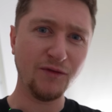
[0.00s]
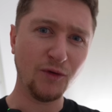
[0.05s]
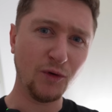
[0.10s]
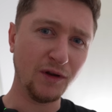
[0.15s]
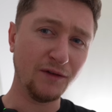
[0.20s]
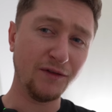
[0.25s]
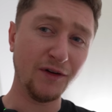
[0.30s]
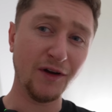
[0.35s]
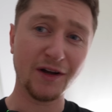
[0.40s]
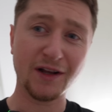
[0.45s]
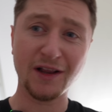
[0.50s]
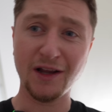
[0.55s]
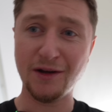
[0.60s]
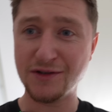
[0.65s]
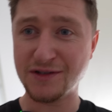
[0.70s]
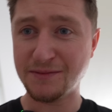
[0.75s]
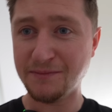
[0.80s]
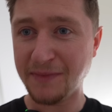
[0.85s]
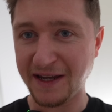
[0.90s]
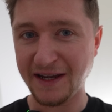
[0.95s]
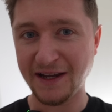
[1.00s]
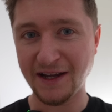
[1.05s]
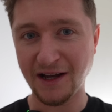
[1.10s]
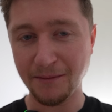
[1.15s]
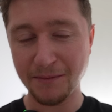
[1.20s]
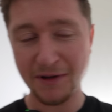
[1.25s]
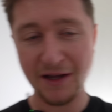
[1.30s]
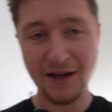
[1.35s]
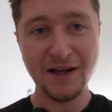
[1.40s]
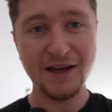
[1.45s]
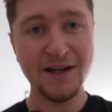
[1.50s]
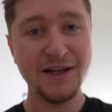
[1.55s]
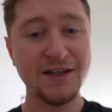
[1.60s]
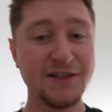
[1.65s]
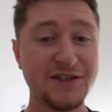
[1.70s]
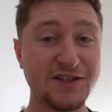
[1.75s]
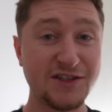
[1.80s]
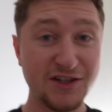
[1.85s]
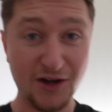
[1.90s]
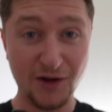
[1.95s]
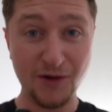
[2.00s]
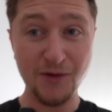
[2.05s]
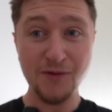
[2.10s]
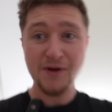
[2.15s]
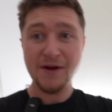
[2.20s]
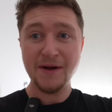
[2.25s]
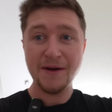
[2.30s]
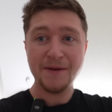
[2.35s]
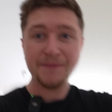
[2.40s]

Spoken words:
all of her clothes and makeup. So,